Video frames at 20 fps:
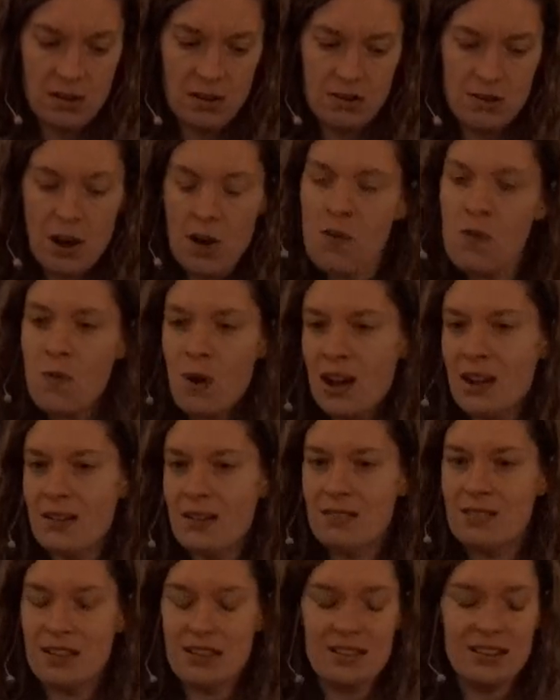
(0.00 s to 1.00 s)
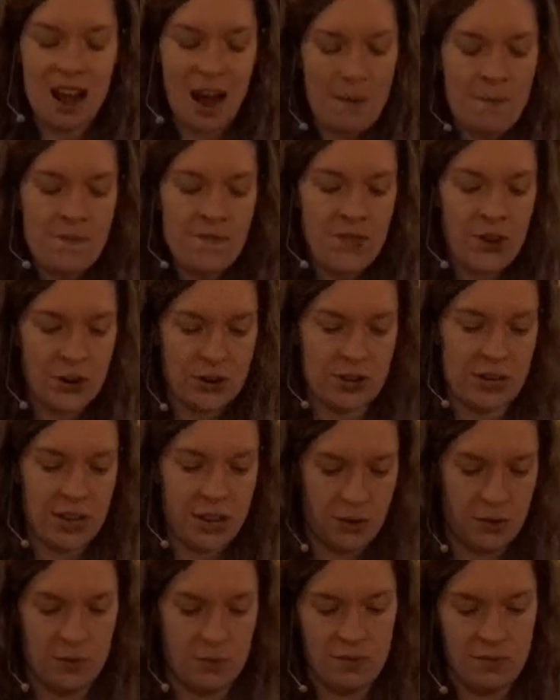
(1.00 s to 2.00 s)
No one could comfort
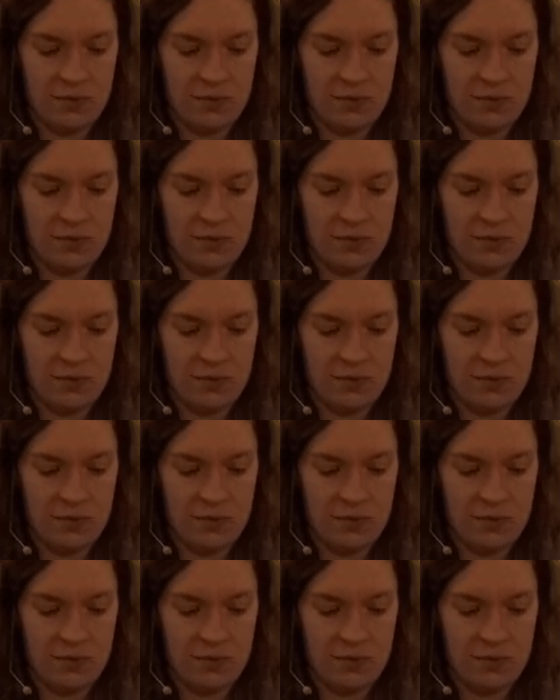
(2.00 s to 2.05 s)
you